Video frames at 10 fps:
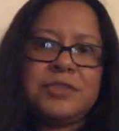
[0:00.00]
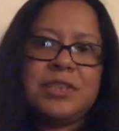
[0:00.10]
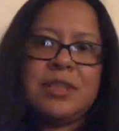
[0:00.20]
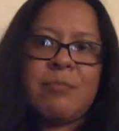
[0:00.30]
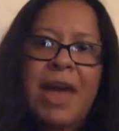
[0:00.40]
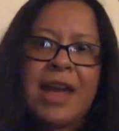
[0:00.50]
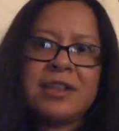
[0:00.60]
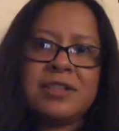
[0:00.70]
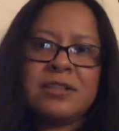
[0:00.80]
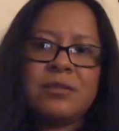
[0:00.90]
to the
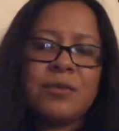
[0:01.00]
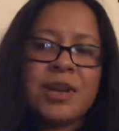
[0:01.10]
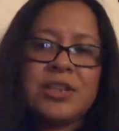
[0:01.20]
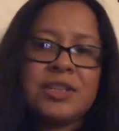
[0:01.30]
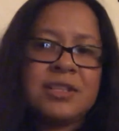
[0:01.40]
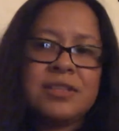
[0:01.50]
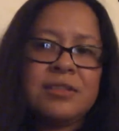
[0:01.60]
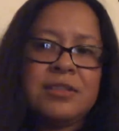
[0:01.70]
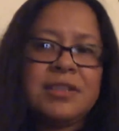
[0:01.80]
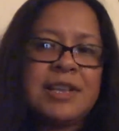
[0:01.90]
max, where I just
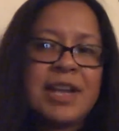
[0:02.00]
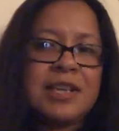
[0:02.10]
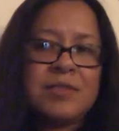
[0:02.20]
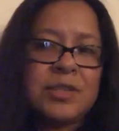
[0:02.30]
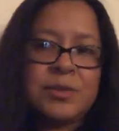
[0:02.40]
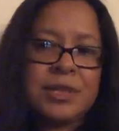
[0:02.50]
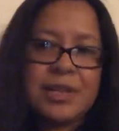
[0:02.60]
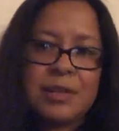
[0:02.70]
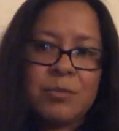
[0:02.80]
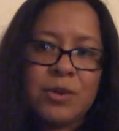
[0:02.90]
can't even do it
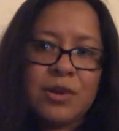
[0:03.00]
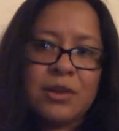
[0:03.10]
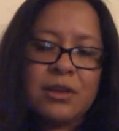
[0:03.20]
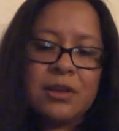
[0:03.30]
anymore.